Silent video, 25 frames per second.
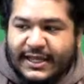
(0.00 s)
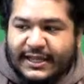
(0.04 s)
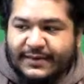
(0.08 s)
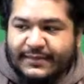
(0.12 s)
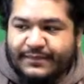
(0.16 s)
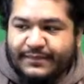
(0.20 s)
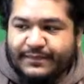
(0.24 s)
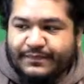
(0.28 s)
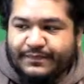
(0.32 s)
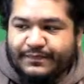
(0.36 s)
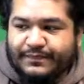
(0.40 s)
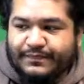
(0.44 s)

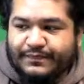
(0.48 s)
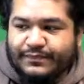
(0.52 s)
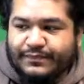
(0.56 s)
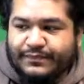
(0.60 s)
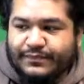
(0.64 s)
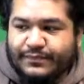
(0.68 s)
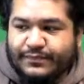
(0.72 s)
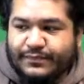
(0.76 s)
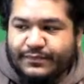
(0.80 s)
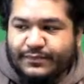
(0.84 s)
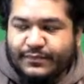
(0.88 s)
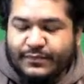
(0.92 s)

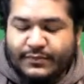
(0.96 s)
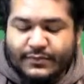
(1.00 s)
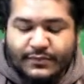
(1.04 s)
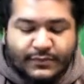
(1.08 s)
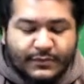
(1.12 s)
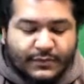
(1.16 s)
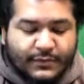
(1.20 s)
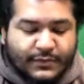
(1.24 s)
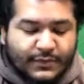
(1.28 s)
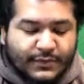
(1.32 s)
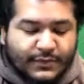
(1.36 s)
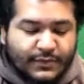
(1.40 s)

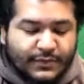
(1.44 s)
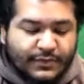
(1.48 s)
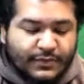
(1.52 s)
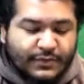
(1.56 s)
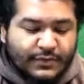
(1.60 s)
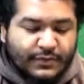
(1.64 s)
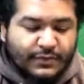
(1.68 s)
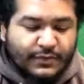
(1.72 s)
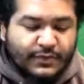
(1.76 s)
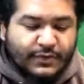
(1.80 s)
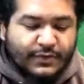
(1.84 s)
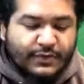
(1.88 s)

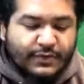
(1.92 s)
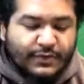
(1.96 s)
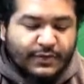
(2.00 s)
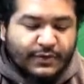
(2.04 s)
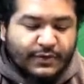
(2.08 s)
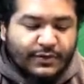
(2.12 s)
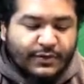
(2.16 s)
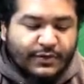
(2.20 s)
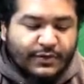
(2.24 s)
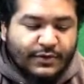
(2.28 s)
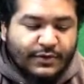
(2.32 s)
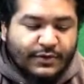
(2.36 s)

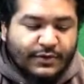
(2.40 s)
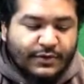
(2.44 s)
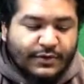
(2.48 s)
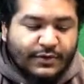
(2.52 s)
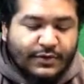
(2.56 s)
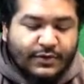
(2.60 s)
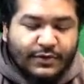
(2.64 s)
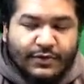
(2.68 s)
(no one is talking)